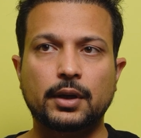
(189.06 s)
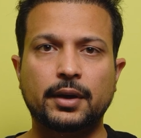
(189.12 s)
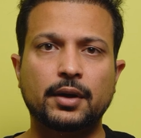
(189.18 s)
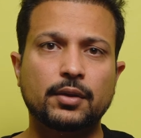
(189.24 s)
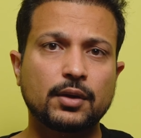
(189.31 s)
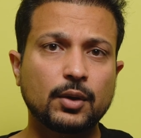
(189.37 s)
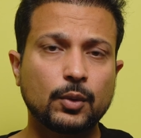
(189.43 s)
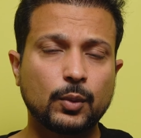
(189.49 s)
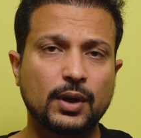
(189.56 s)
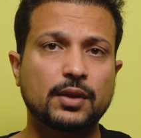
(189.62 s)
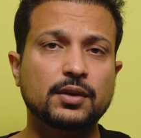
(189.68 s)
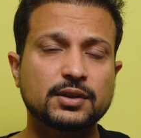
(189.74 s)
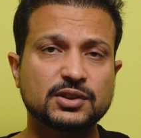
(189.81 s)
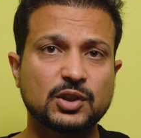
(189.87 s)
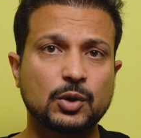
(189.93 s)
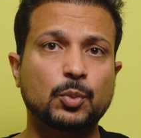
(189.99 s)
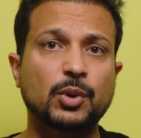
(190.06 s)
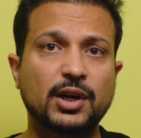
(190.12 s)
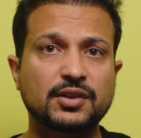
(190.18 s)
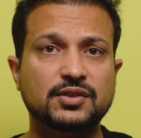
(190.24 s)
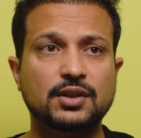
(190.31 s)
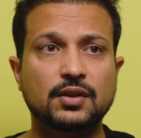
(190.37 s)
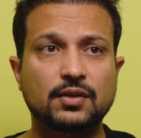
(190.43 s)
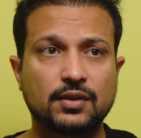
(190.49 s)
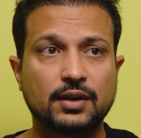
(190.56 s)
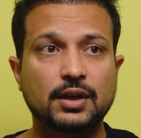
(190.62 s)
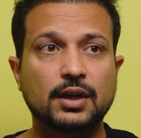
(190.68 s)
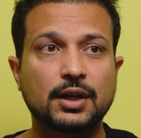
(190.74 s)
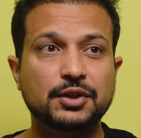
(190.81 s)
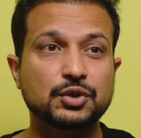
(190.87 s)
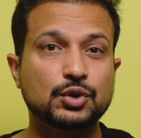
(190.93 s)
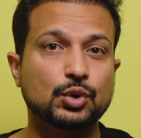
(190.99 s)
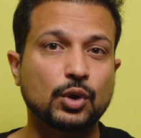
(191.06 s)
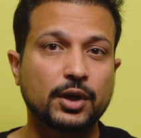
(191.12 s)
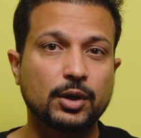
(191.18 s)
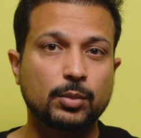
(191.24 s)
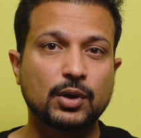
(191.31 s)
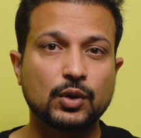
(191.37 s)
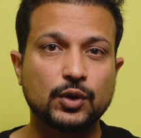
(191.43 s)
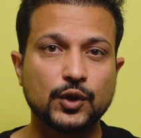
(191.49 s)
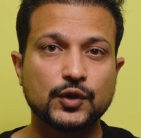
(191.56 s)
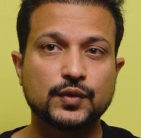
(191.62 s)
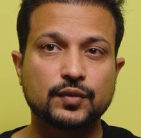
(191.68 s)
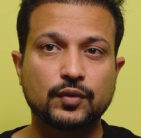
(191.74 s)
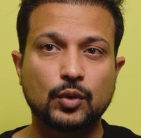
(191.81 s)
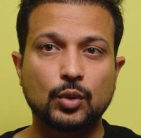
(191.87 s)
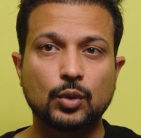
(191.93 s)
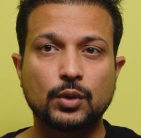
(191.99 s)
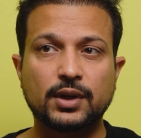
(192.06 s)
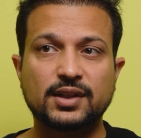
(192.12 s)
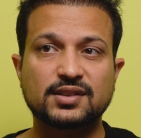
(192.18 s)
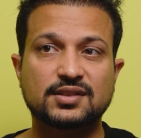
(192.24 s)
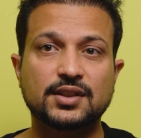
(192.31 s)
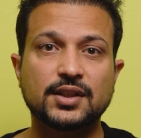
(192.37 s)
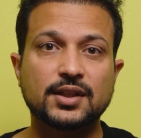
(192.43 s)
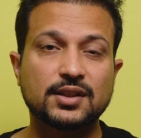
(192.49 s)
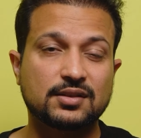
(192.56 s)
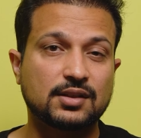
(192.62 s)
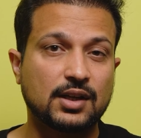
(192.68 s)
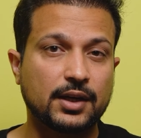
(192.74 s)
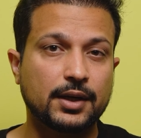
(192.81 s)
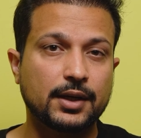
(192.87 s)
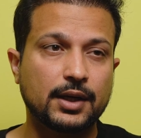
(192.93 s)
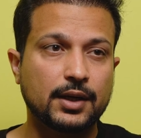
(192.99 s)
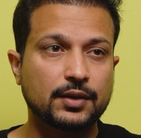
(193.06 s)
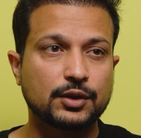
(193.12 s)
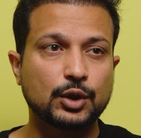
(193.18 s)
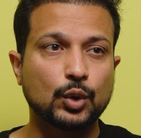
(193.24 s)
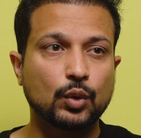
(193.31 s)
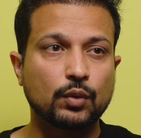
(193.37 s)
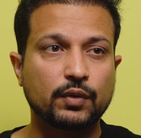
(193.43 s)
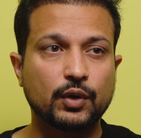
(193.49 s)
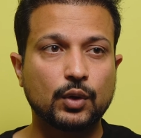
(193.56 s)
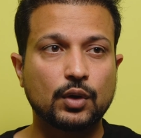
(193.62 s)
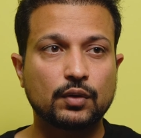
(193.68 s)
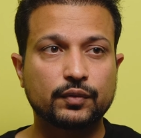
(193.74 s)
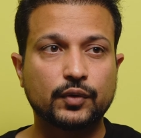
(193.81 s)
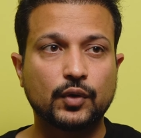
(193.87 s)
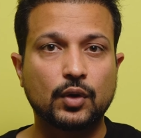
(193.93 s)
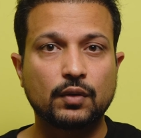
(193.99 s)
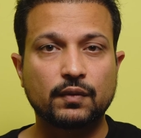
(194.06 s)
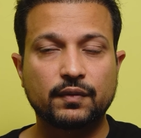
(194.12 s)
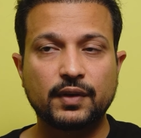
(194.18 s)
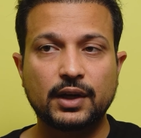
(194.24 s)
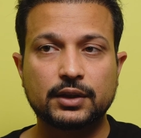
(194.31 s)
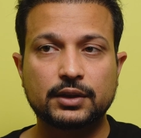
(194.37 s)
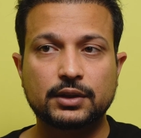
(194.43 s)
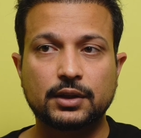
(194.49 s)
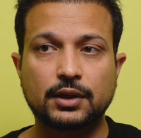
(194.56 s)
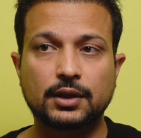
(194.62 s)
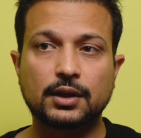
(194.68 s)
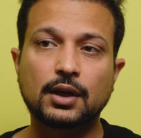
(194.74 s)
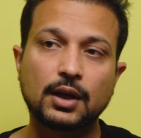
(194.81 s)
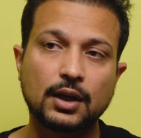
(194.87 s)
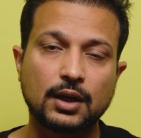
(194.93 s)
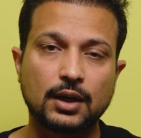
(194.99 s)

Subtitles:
Another rather surprising thing I enjoyed about this phone is the design and the overall form factor.